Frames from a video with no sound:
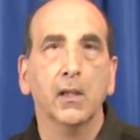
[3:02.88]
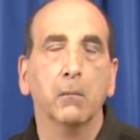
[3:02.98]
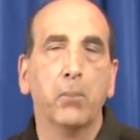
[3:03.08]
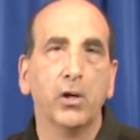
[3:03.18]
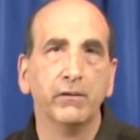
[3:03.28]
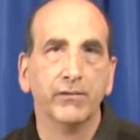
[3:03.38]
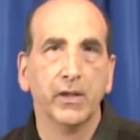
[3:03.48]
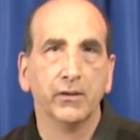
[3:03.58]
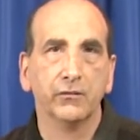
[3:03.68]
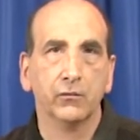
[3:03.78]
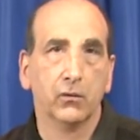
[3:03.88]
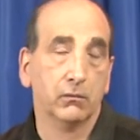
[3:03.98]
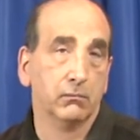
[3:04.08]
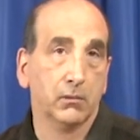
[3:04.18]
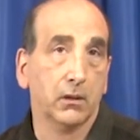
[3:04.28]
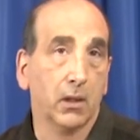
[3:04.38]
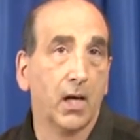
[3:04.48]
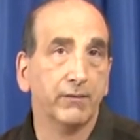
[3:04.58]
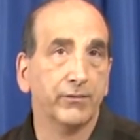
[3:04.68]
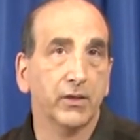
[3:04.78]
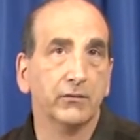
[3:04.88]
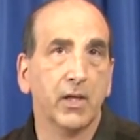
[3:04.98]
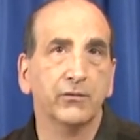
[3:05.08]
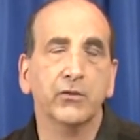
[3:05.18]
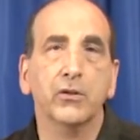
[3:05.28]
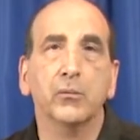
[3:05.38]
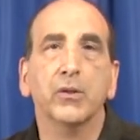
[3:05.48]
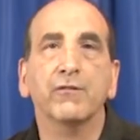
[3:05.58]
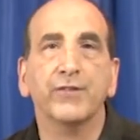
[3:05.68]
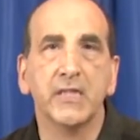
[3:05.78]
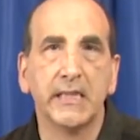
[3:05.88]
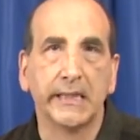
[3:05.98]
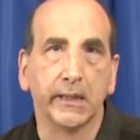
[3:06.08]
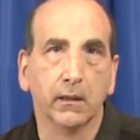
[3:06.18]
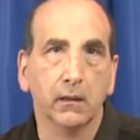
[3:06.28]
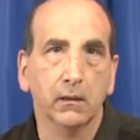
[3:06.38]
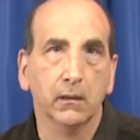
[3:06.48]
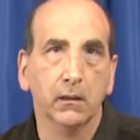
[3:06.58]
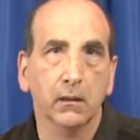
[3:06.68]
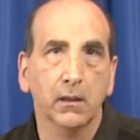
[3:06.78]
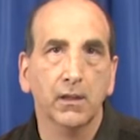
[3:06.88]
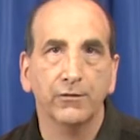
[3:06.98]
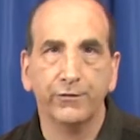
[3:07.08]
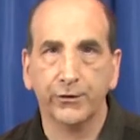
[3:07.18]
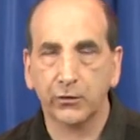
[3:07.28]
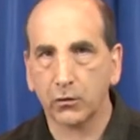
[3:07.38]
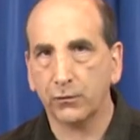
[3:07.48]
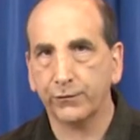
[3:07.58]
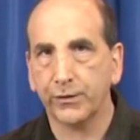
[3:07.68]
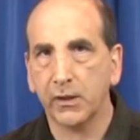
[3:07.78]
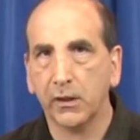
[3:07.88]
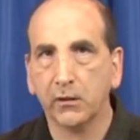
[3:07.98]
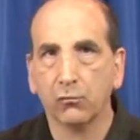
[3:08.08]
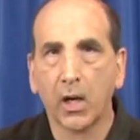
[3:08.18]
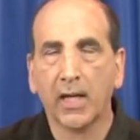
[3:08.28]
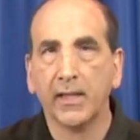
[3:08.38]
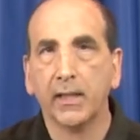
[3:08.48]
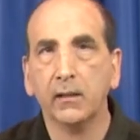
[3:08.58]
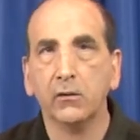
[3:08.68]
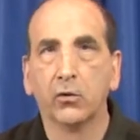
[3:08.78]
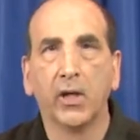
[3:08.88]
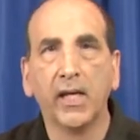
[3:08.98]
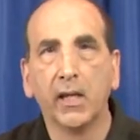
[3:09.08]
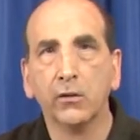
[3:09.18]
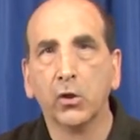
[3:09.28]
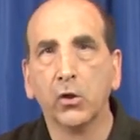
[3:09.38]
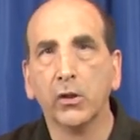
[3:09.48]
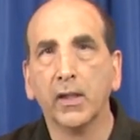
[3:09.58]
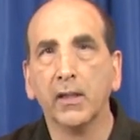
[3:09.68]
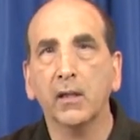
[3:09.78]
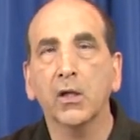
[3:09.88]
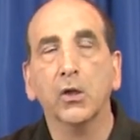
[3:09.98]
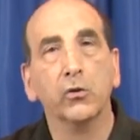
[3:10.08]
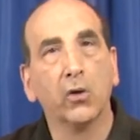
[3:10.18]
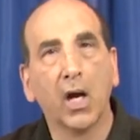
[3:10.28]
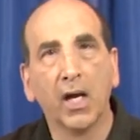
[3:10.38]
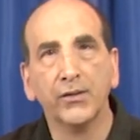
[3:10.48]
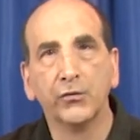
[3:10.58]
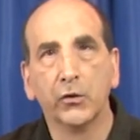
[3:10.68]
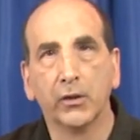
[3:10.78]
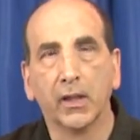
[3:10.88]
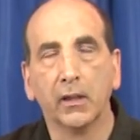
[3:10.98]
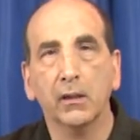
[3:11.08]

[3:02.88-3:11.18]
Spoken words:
Part of this, or a lot of this, has to do with fatigue. Physical fatigue, writing, your hand hurting, your eyes hurting.